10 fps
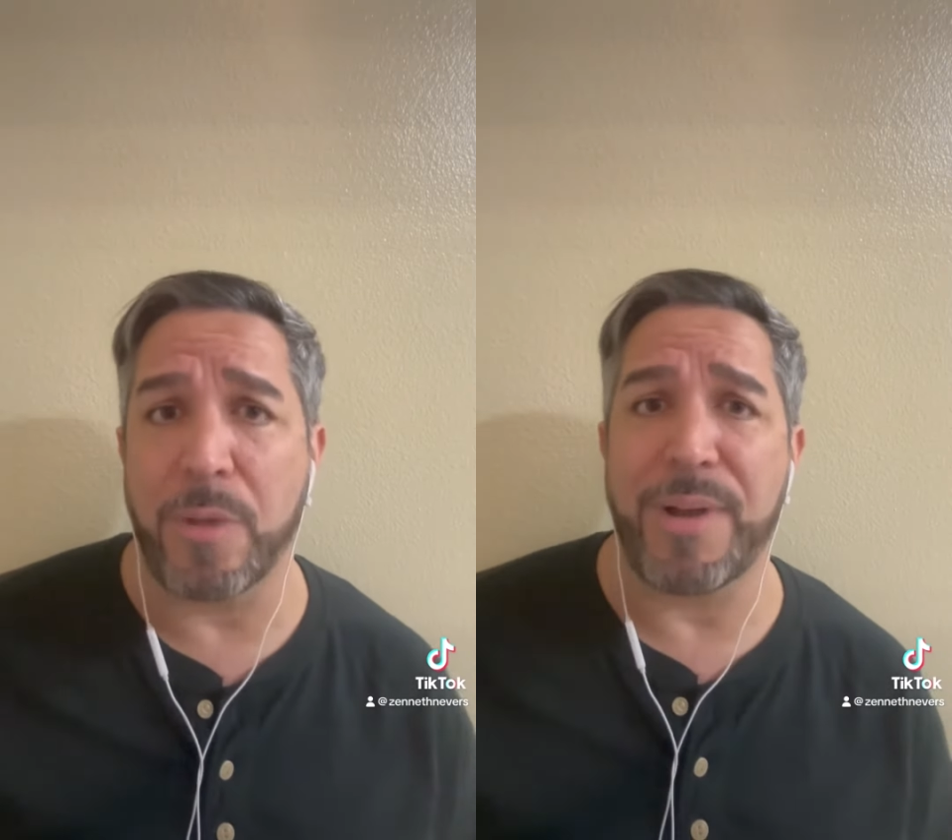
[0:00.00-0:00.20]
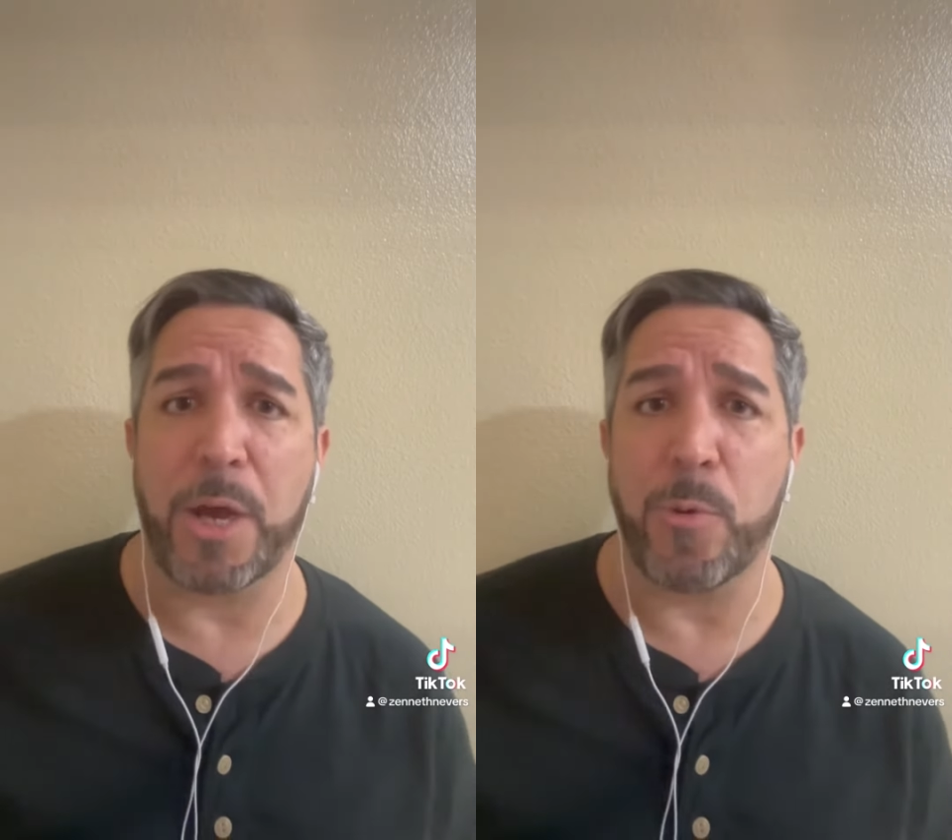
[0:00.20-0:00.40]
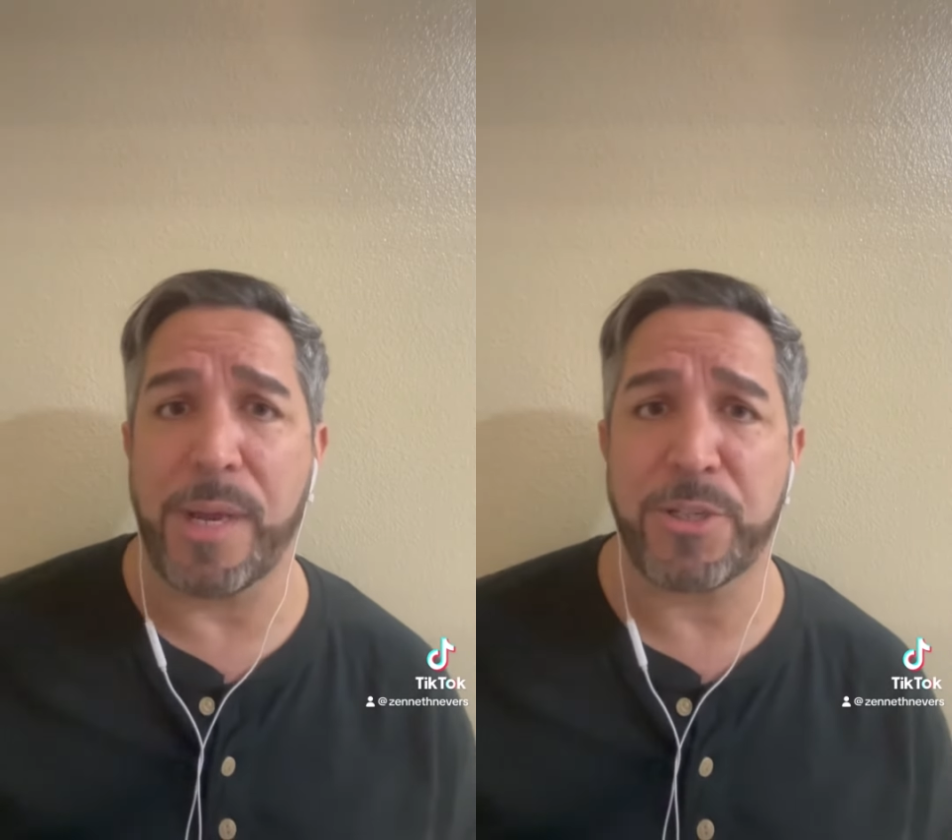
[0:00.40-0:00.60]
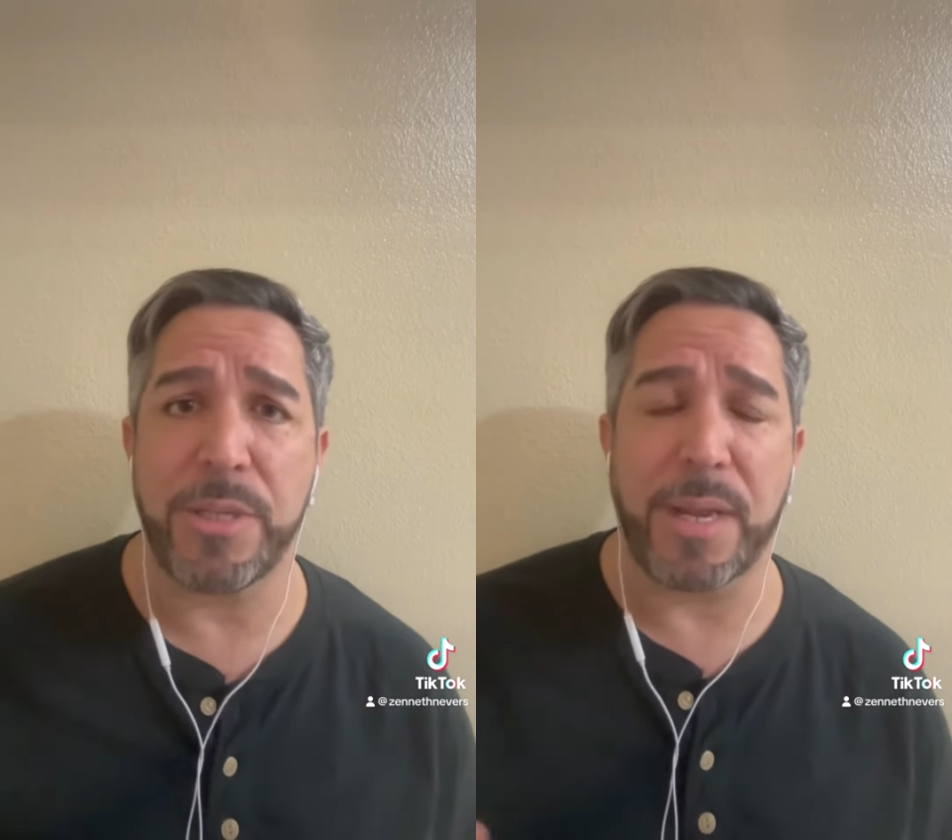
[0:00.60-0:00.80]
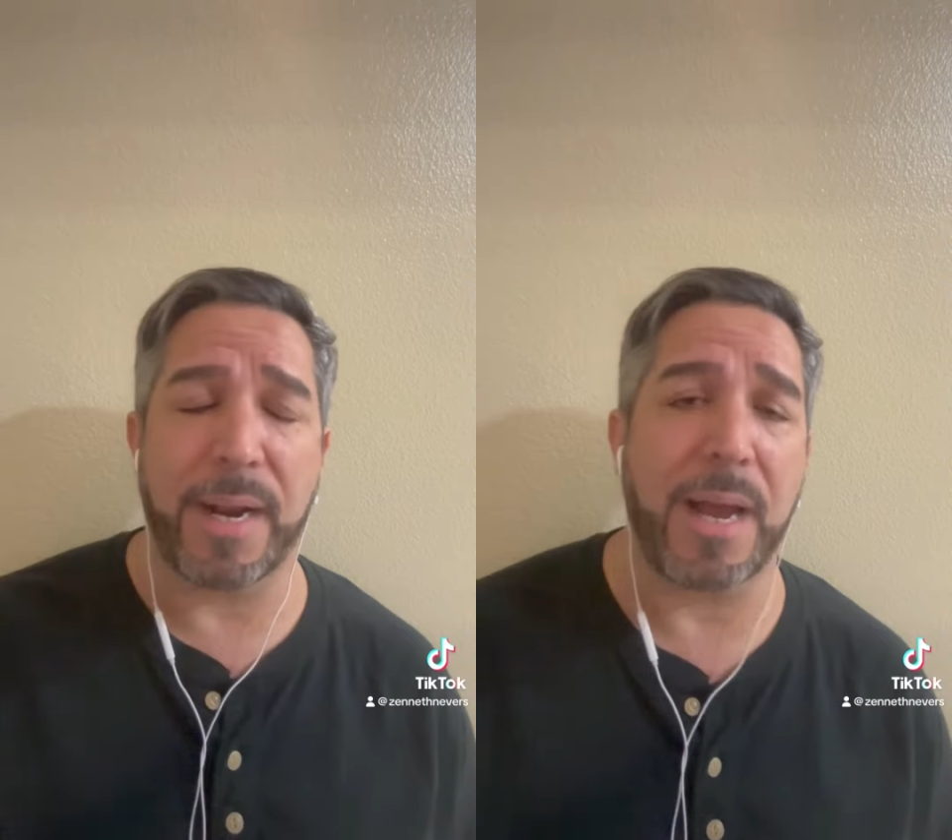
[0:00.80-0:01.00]
evaluation
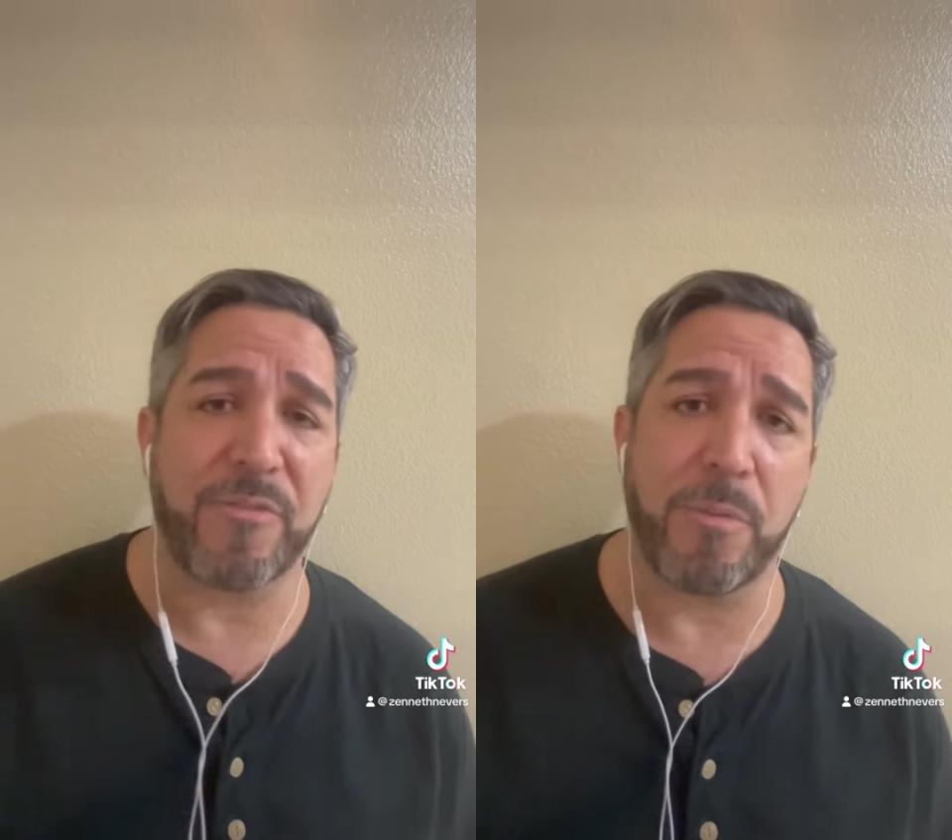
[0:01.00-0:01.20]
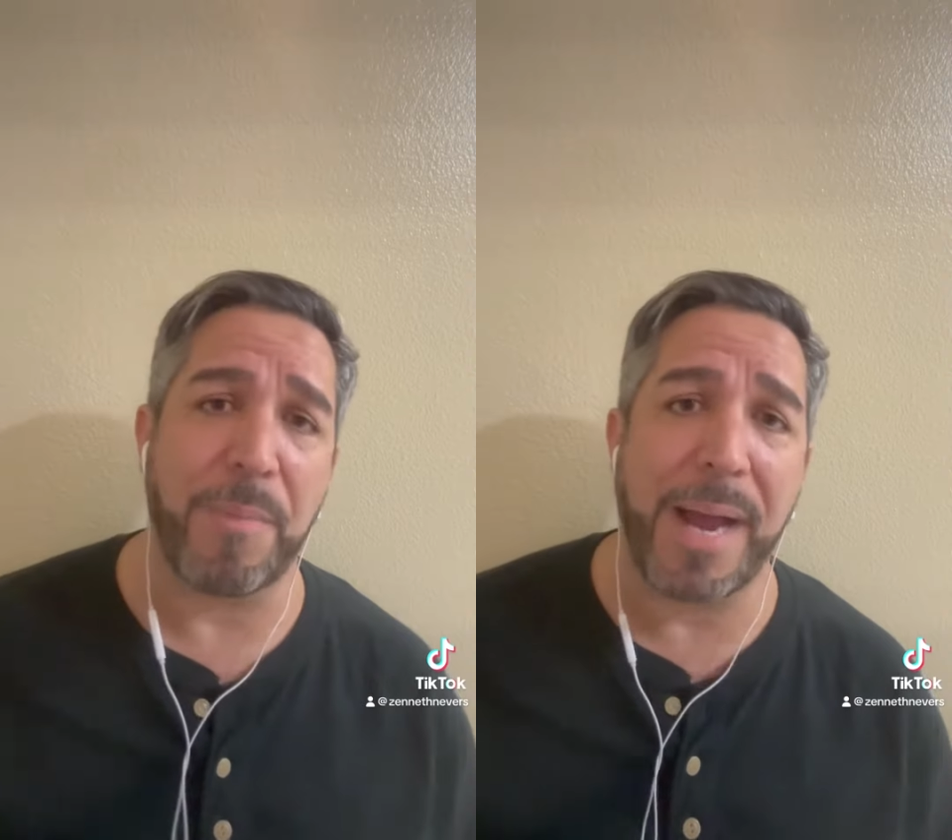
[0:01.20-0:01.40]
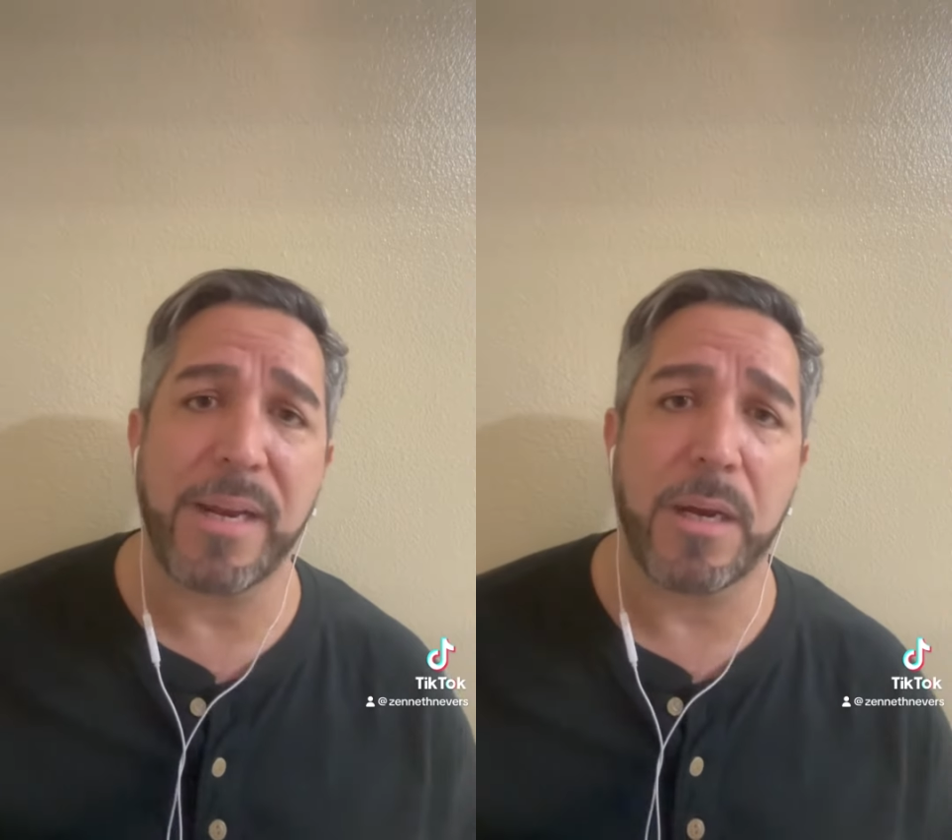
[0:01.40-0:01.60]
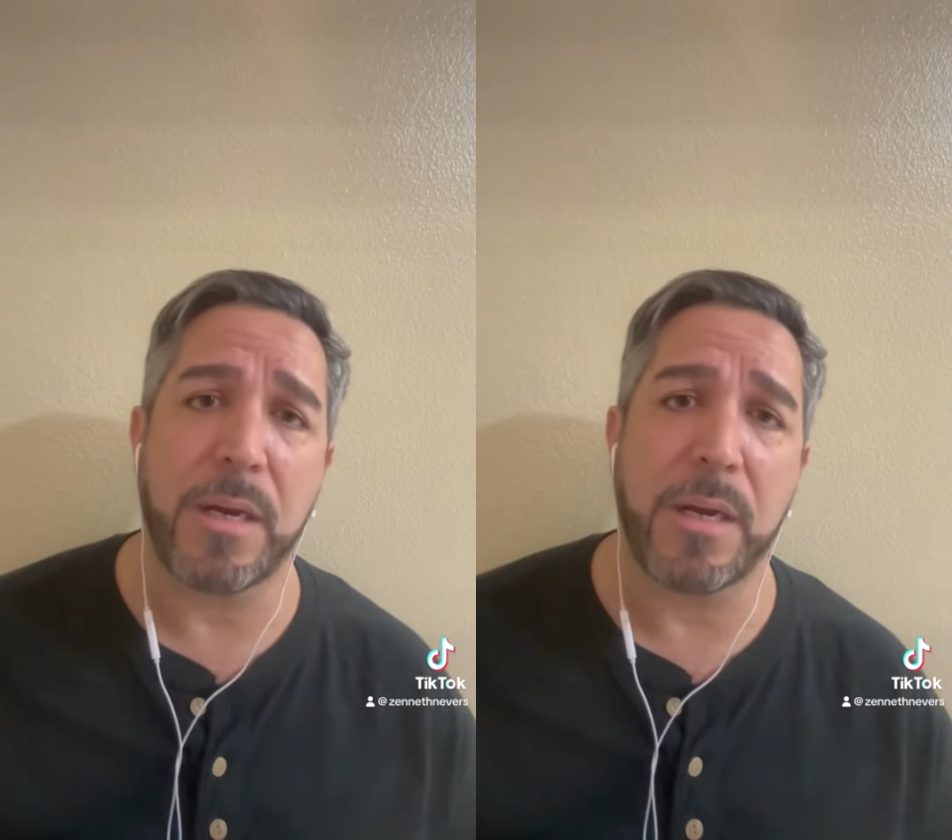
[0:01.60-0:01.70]
that I got from my